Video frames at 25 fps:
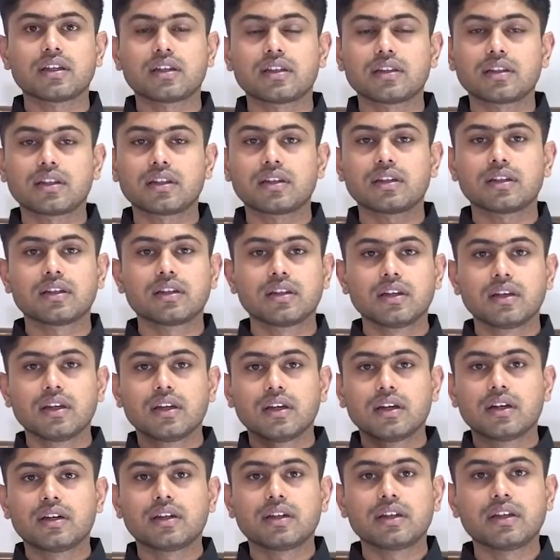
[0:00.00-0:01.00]
and then
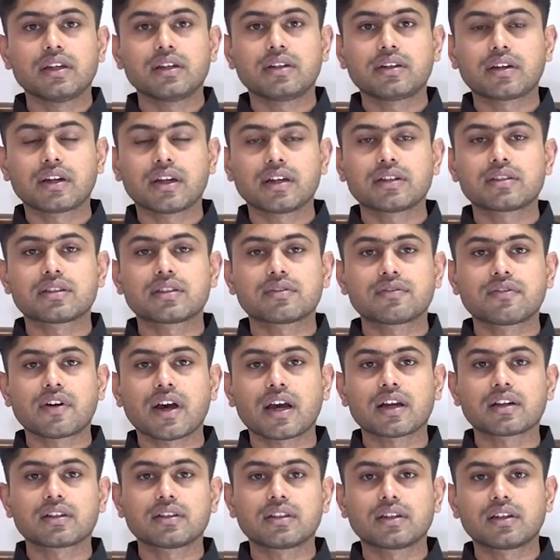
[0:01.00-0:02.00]
reiterates the
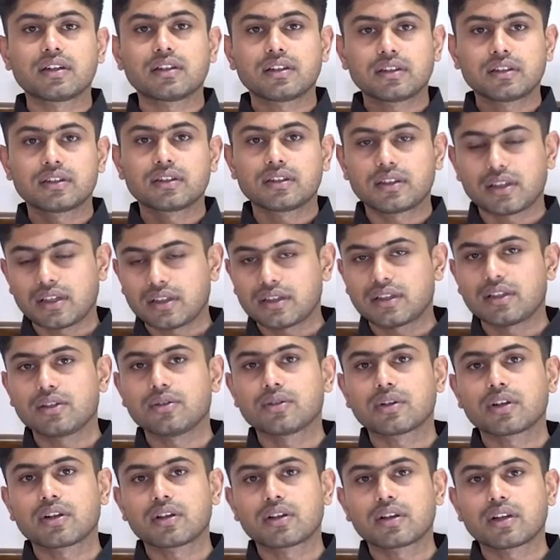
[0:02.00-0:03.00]
fact that, and then
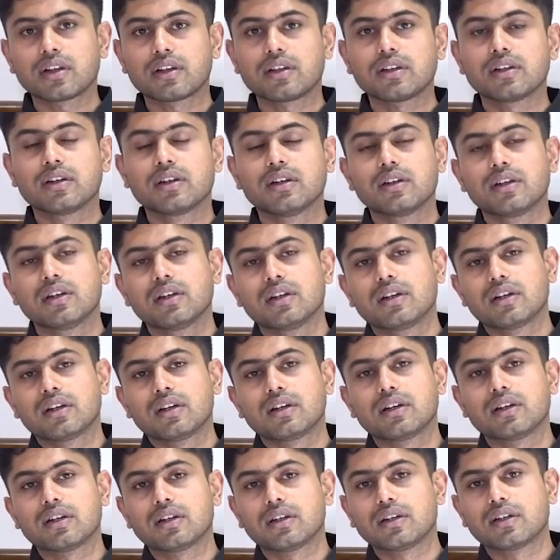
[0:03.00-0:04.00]
you can write
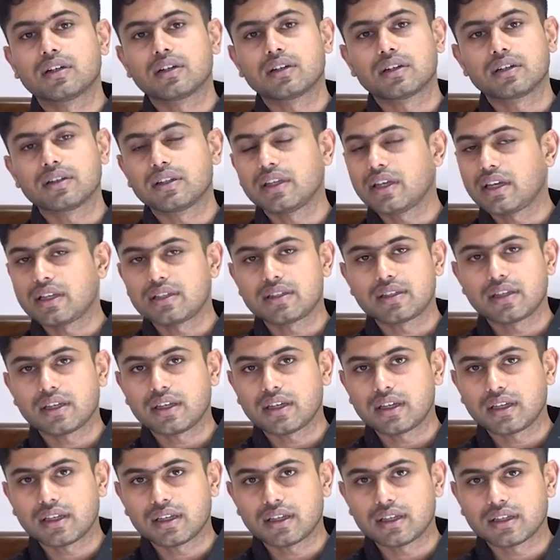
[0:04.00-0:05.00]
the
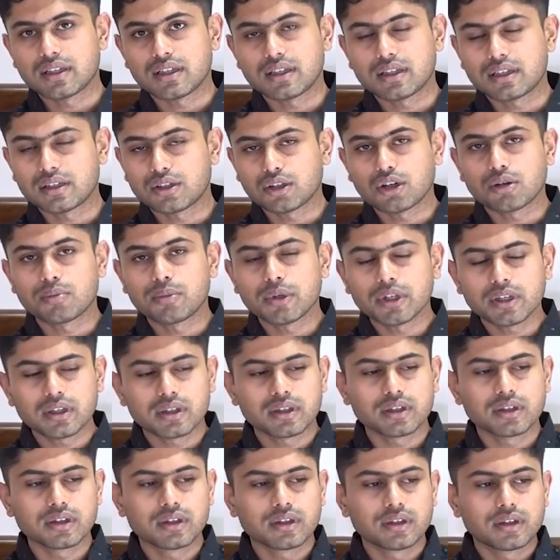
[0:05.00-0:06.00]
essay
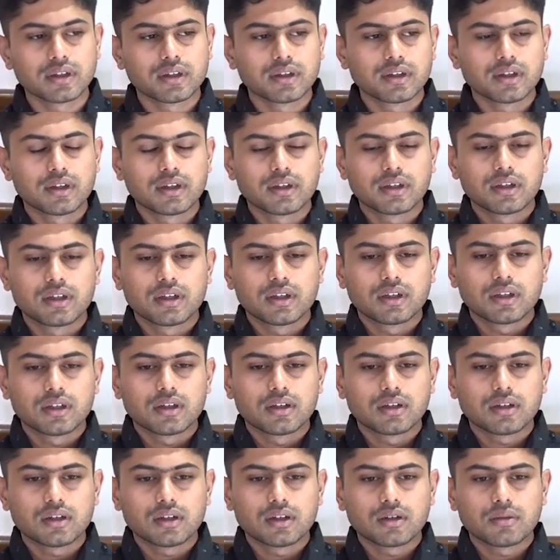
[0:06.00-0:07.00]
topic.
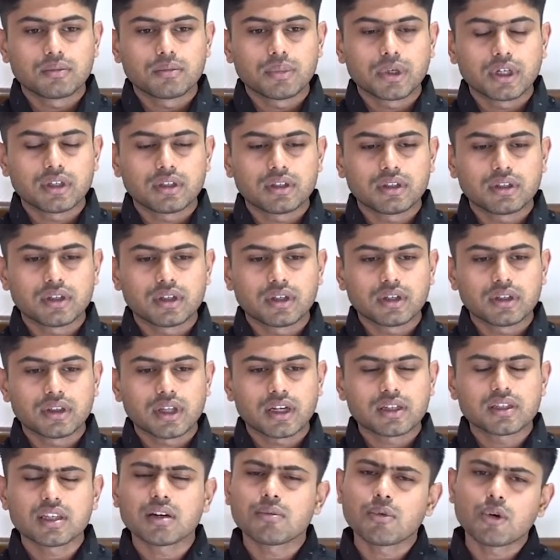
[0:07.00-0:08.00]
But
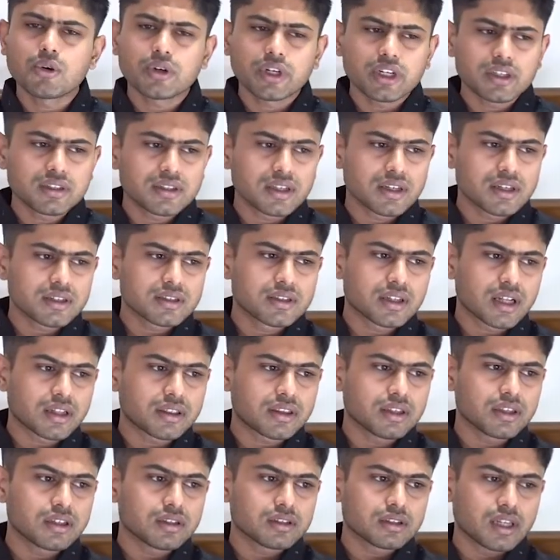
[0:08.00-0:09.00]
that's about it. There is
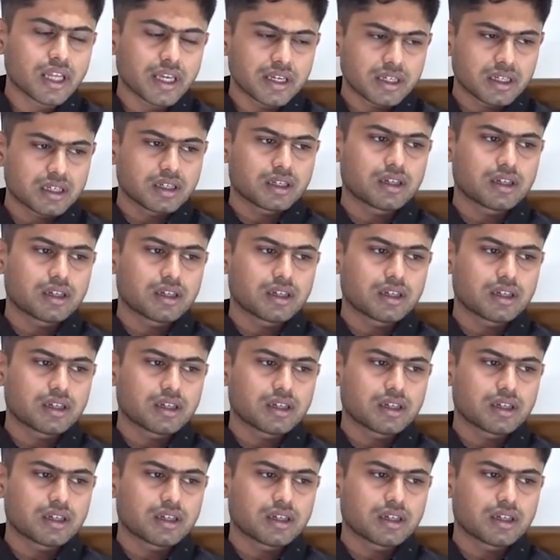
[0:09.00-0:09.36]
nothing like